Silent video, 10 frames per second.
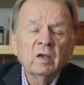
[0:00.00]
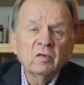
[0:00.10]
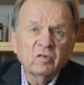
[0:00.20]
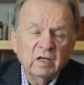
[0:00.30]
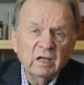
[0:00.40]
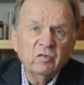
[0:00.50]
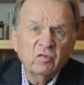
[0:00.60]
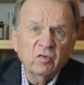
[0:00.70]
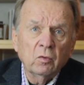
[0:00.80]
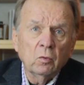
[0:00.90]
is
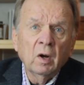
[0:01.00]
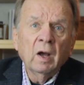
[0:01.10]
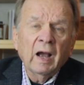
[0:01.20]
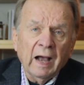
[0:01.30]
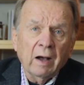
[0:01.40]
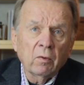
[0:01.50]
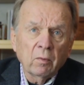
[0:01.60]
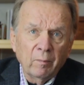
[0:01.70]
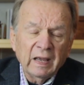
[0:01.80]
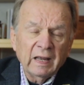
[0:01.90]
teach you how
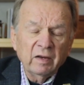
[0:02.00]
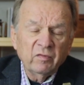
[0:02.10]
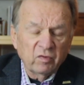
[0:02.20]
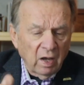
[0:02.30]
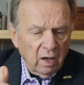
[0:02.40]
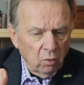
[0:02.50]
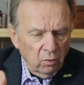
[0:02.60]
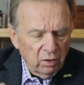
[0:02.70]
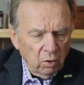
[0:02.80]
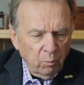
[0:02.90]
to manage not
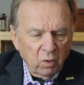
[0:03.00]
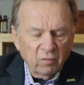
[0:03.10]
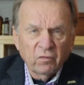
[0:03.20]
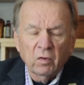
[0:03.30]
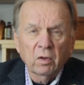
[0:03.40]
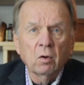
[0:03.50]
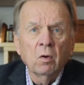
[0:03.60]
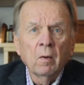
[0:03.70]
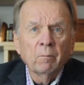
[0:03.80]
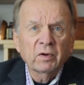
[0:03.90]
only your
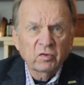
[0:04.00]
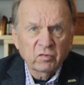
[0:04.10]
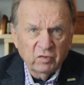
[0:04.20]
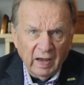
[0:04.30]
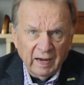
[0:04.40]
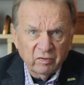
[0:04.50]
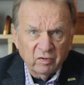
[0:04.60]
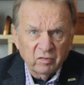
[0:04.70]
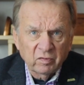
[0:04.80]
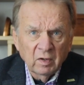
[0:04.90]
portfolio, but your
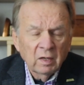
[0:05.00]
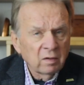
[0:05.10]
taxes.